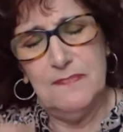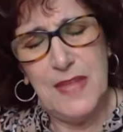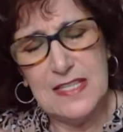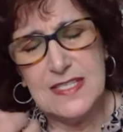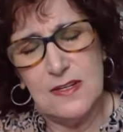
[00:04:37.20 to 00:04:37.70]

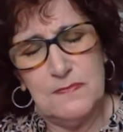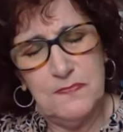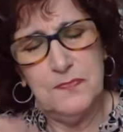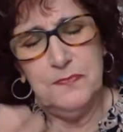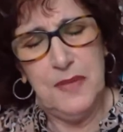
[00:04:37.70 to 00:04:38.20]
hasn't
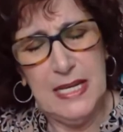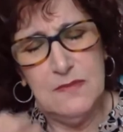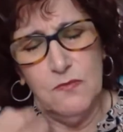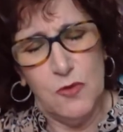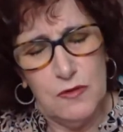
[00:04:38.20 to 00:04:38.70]

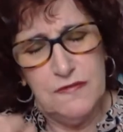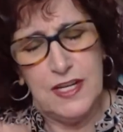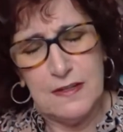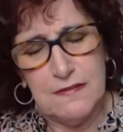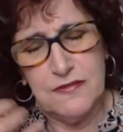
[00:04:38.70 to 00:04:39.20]
been
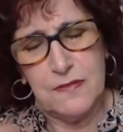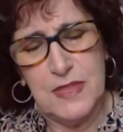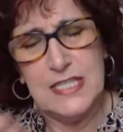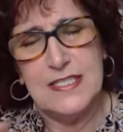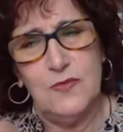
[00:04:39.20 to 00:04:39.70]
moving from
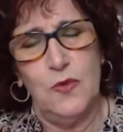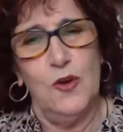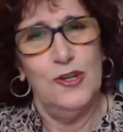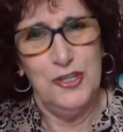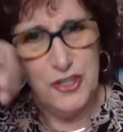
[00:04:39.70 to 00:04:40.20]
this
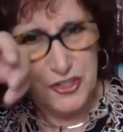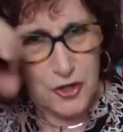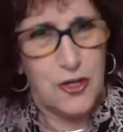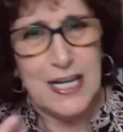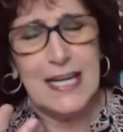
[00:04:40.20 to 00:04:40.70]
word
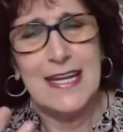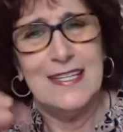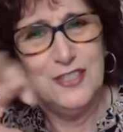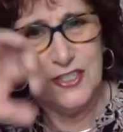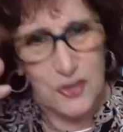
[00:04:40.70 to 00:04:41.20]
turning,
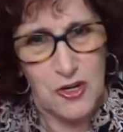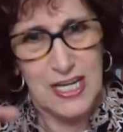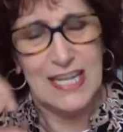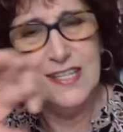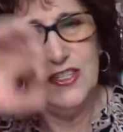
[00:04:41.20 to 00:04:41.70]

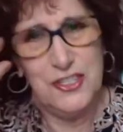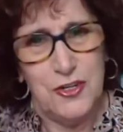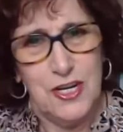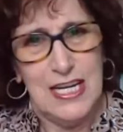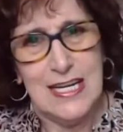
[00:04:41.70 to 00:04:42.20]
turning,
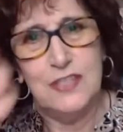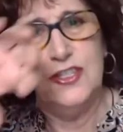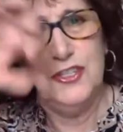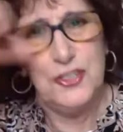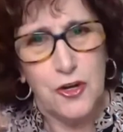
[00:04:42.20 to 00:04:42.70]
turning,
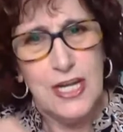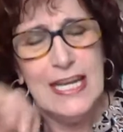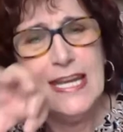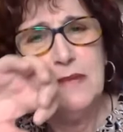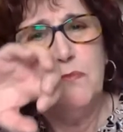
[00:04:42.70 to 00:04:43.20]

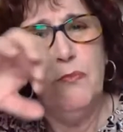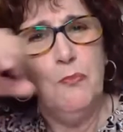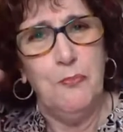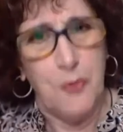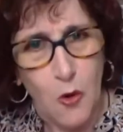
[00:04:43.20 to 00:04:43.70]
turning
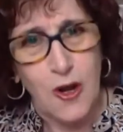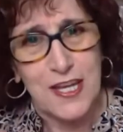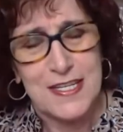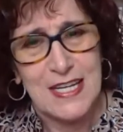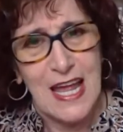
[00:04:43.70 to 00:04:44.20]

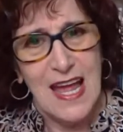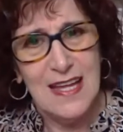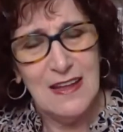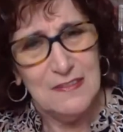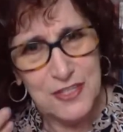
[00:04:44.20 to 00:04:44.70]
point.
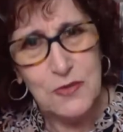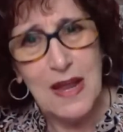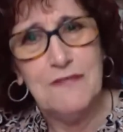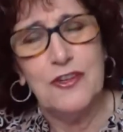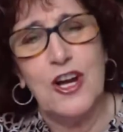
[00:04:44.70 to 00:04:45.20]
Have you
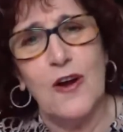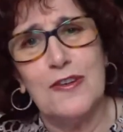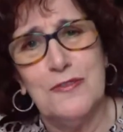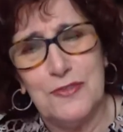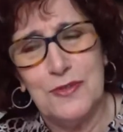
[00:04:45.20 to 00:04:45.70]
ever
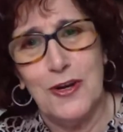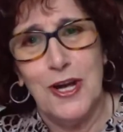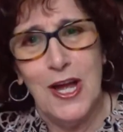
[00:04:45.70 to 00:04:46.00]
gone through a